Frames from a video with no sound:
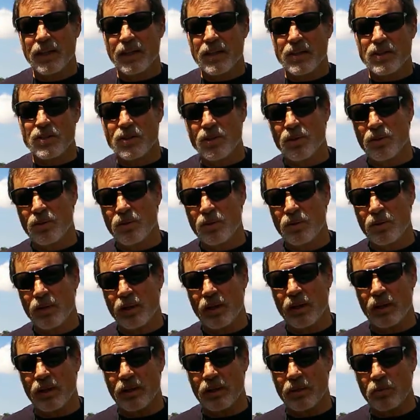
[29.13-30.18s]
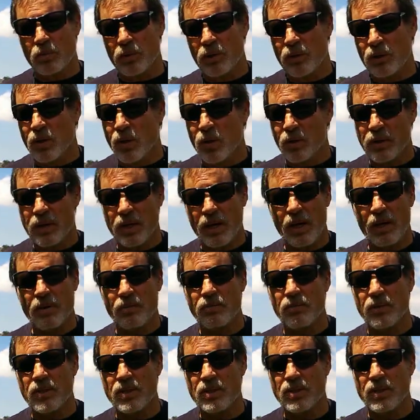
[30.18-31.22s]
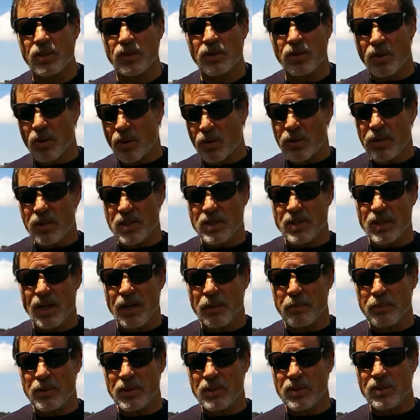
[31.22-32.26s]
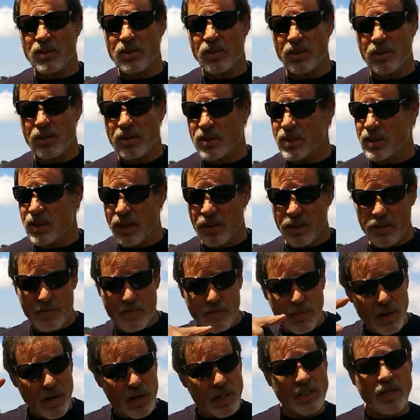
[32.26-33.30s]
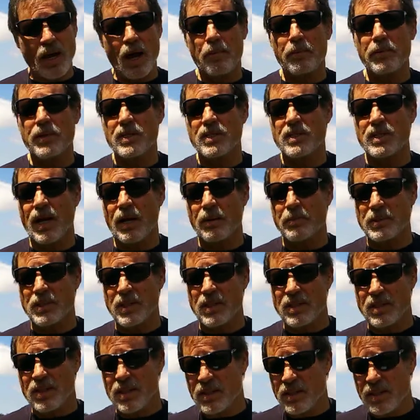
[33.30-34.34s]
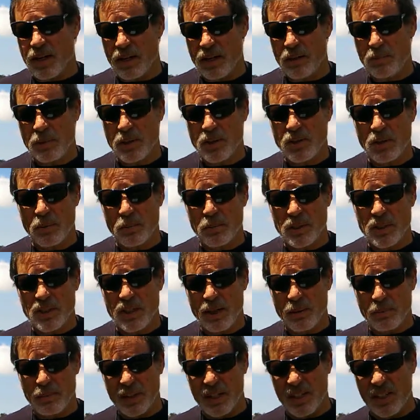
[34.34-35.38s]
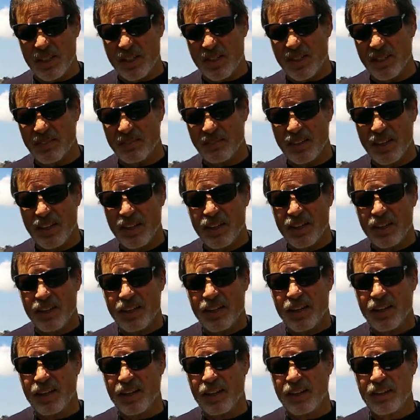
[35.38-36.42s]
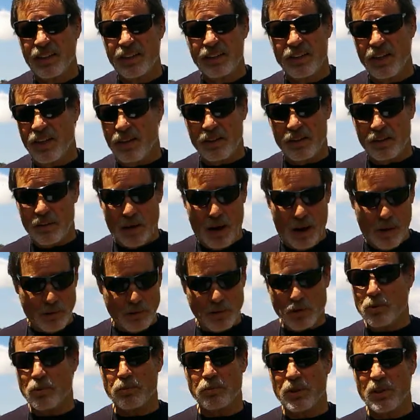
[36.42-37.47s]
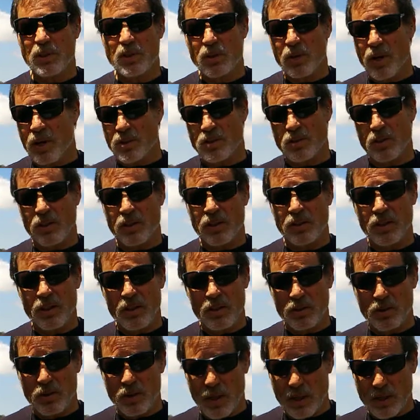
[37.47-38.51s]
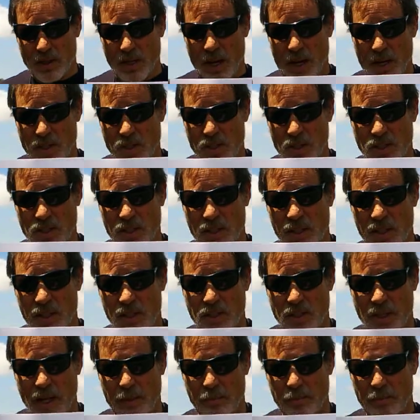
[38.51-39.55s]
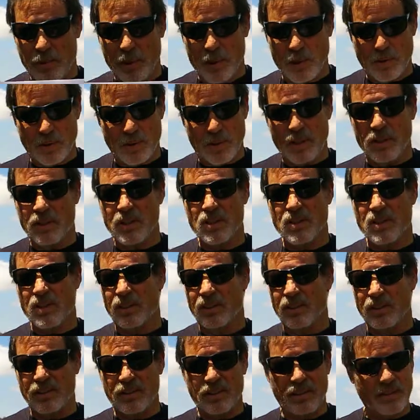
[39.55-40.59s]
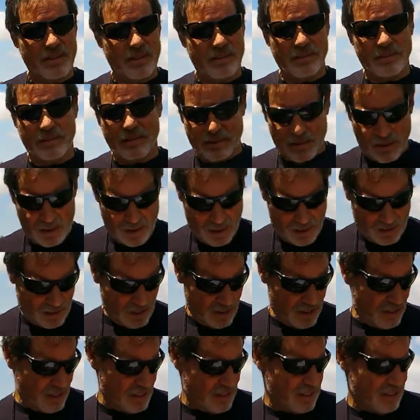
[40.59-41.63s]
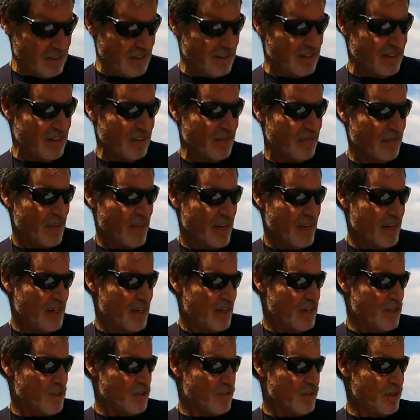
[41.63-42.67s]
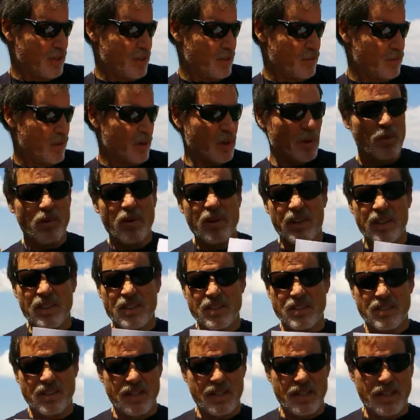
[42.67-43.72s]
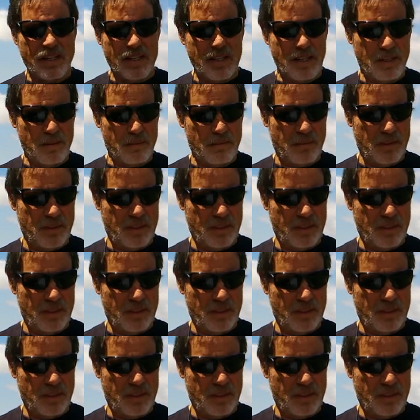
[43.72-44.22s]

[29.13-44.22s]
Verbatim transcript: So uh, when you go to Canvas and you go to the assignments, you're going to see on the very top of the assignments list the second midterm examination. And uh, I assume that you guys look in there and you get to actually see the exam posted. And it's going to look just like this. This is the History 101 exam.